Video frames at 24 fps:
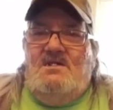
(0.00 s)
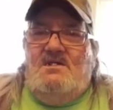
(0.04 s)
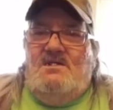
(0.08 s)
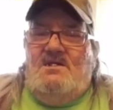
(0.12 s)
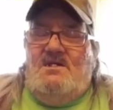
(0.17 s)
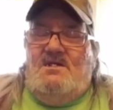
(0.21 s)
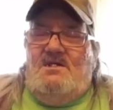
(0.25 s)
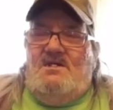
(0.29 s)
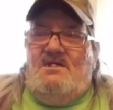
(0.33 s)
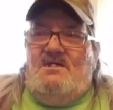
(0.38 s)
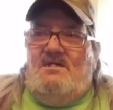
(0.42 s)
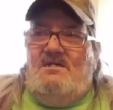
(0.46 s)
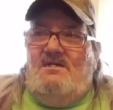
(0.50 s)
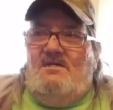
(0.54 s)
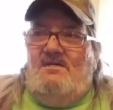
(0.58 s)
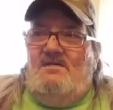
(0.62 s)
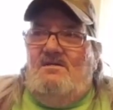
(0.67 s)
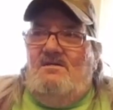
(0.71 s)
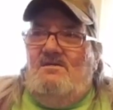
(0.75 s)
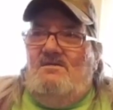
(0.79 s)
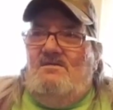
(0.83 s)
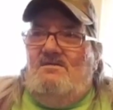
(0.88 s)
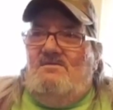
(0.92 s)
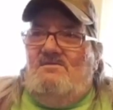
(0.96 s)
Uh,
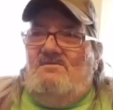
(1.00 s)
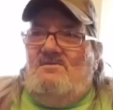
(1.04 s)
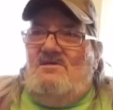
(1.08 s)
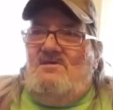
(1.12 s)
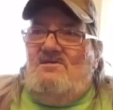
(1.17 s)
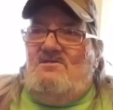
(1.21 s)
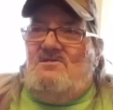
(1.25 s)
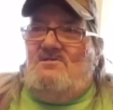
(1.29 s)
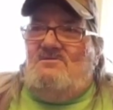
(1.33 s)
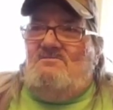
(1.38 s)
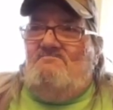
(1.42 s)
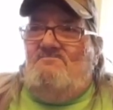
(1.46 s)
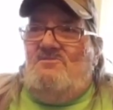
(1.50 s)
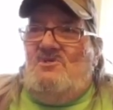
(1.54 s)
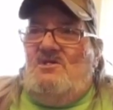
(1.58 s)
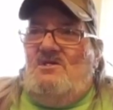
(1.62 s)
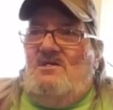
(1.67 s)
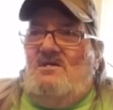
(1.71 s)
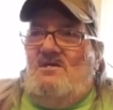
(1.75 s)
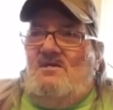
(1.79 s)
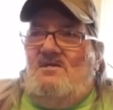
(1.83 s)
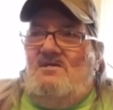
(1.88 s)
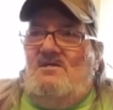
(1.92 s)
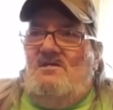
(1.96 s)
they
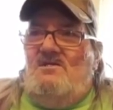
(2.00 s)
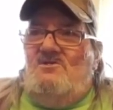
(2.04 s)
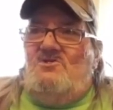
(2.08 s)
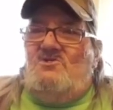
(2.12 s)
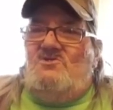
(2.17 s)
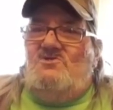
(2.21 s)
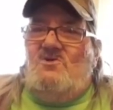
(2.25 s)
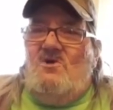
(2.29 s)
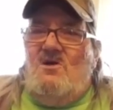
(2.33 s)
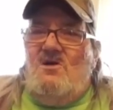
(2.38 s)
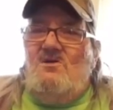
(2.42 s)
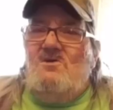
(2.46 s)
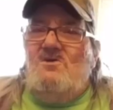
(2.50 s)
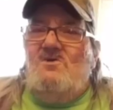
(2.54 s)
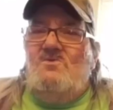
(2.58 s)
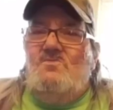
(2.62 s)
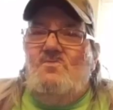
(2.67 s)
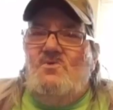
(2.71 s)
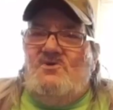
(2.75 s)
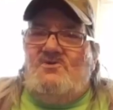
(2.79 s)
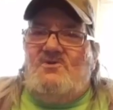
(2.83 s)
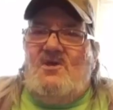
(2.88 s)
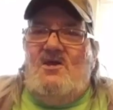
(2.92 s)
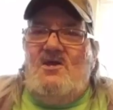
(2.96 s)
it gets
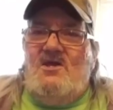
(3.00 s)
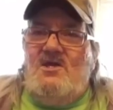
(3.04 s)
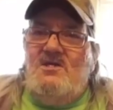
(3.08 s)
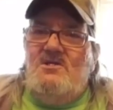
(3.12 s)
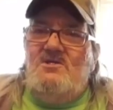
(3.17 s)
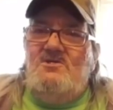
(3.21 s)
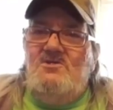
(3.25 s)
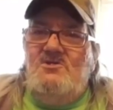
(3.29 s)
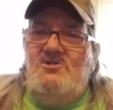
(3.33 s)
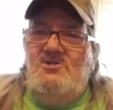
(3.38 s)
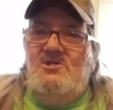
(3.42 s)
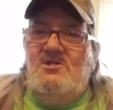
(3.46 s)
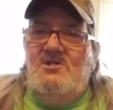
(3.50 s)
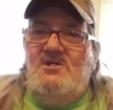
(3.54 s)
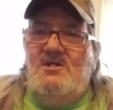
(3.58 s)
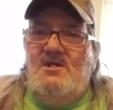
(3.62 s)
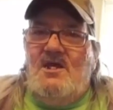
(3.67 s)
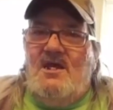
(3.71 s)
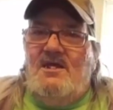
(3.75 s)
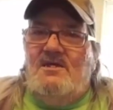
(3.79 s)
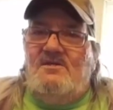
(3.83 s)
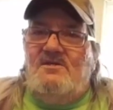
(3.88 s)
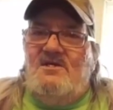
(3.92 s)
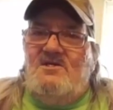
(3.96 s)
darker with age,
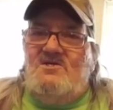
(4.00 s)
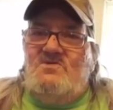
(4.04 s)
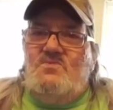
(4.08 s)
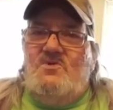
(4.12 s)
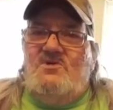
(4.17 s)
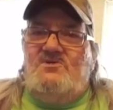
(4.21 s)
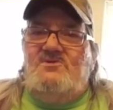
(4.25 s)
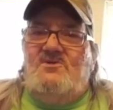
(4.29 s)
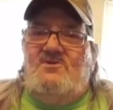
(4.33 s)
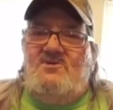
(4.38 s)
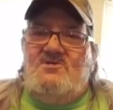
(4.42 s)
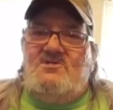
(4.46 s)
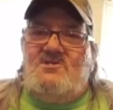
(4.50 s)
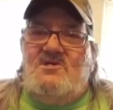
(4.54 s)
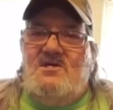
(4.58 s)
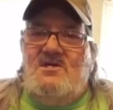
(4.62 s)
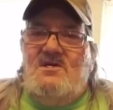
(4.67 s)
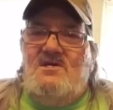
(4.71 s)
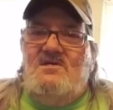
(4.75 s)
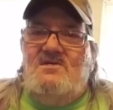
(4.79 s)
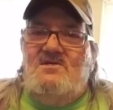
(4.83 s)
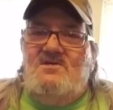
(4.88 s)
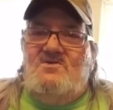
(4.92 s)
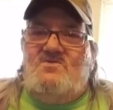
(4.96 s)
and that's what they're
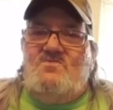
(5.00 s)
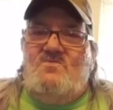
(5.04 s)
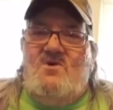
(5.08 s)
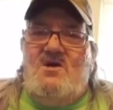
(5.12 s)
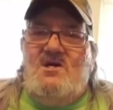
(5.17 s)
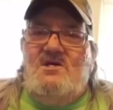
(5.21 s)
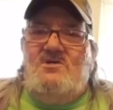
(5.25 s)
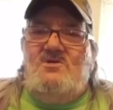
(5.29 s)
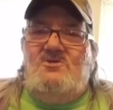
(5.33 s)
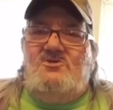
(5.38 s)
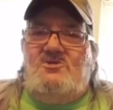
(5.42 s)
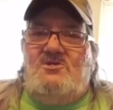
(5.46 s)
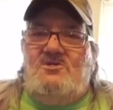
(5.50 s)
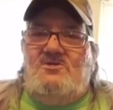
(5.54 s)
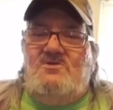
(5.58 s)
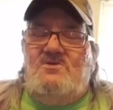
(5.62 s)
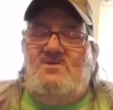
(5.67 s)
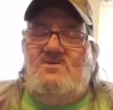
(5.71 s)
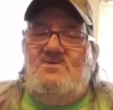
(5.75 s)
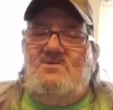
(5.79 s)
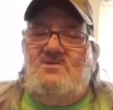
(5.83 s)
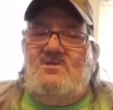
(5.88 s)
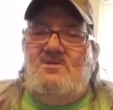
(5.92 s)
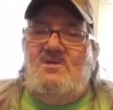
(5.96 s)
saying is why you should
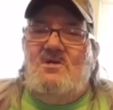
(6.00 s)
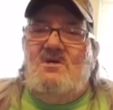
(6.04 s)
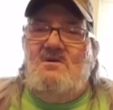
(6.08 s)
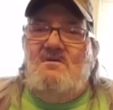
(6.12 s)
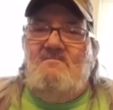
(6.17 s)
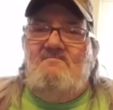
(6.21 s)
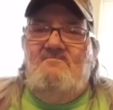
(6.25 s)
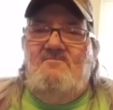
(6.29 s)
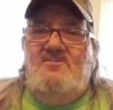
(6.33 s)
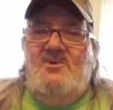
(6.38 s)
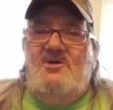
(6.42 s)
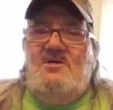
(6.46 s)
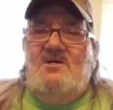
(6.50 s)
use it up.